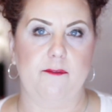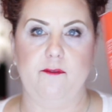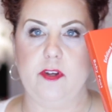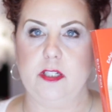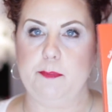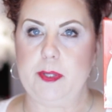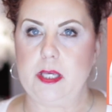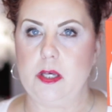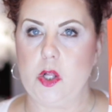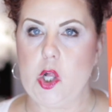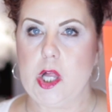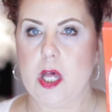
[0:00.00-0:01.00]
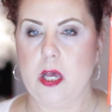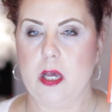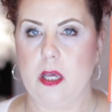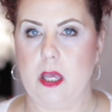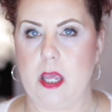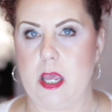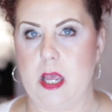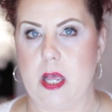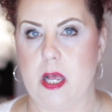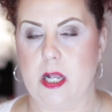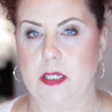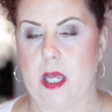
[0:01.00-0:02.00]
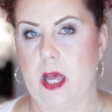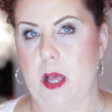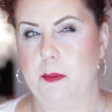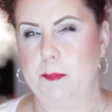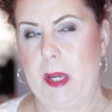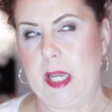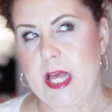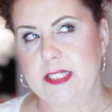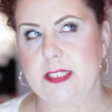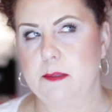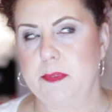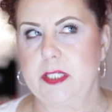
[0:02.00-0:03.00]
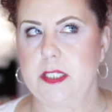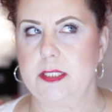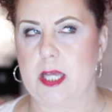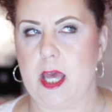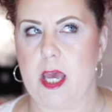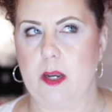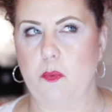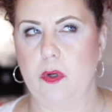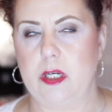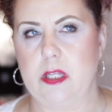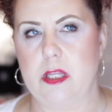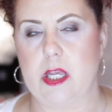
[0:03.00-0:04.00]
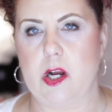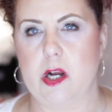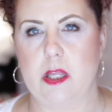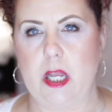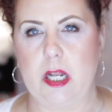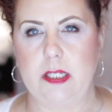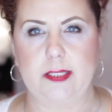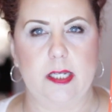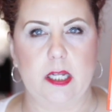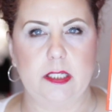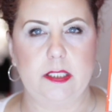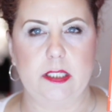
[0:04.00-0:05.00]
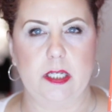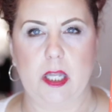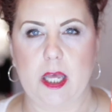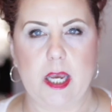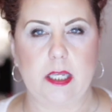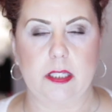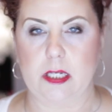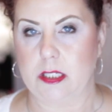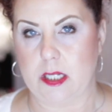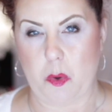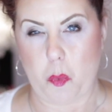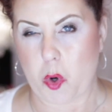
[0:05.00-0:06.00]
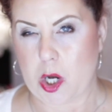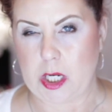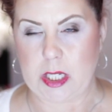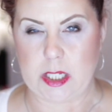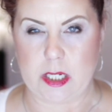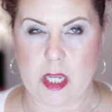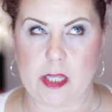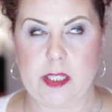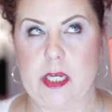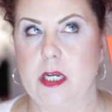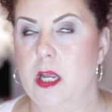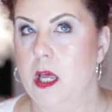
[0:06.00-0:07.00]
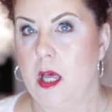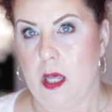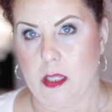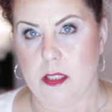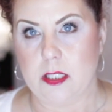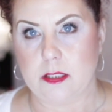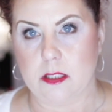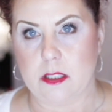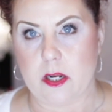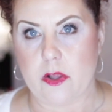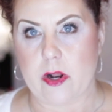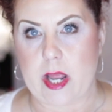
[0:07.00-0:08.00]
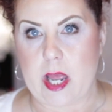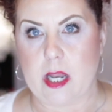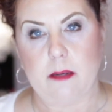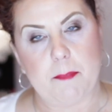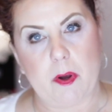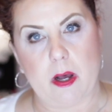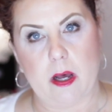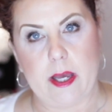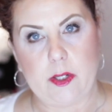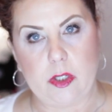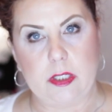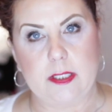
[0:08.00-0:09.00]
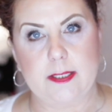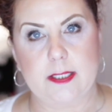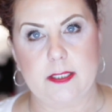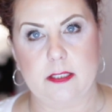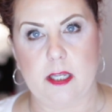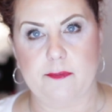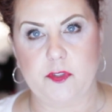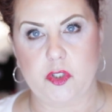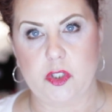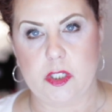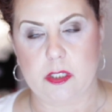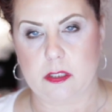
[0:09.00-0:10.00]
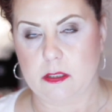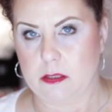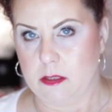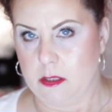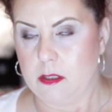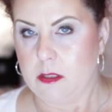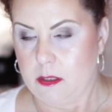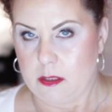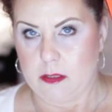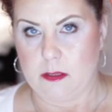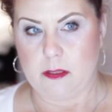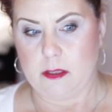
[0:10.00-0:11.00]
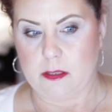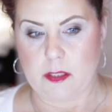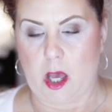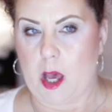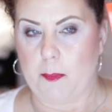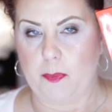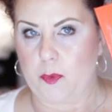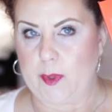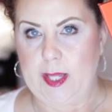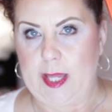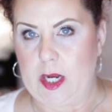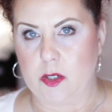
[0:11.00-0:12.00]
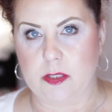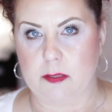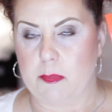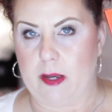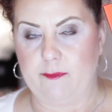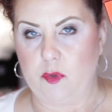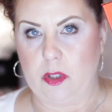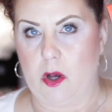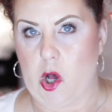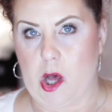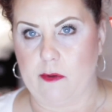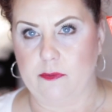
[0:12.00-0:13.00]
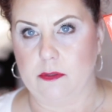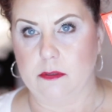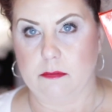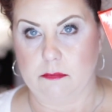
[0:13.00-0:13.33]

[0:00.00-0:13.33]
Foot Peel and um, my last empties I had one in there that I said I didn't like that it didn't work it did nothing this on the other hand my goodness this stuff took the top three layers of my foot off